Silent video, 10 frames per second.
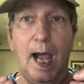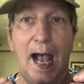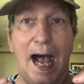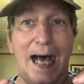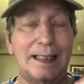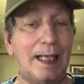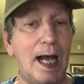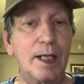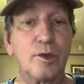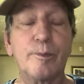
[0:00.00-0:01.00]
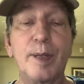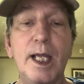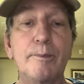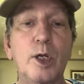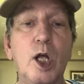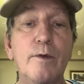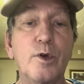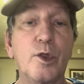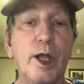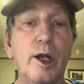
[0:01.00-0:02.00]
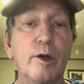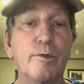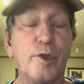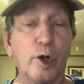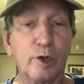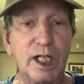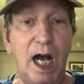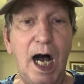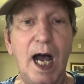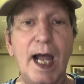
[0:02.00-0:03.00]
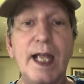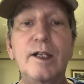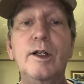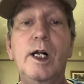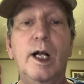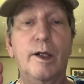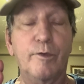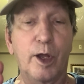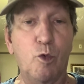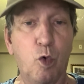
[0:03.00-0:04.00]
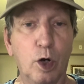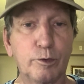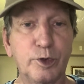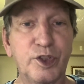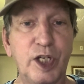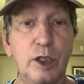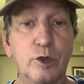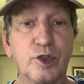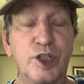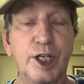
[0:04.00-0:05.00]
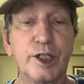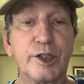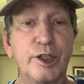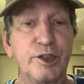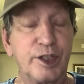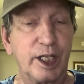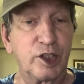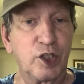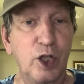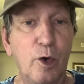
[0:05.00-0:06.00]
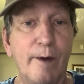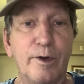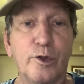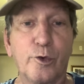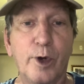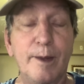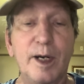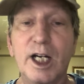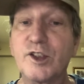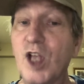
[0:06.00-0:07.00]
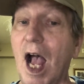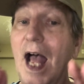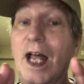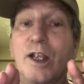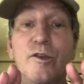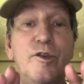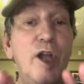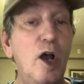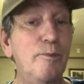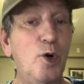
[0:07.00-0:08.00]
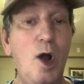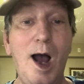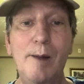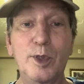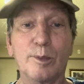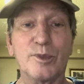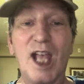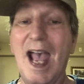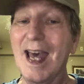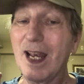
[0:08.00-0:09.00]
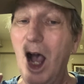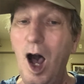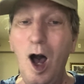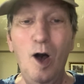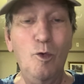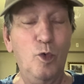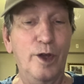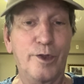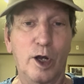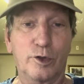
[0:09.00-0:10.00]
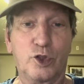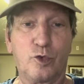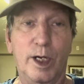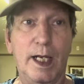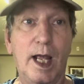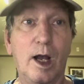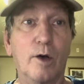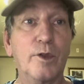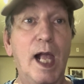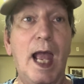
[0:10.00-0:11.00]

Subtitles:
I like the people over there. They're kind. They work with senior citizens. They see you every 3 months. No problems at all with Oak Street Health.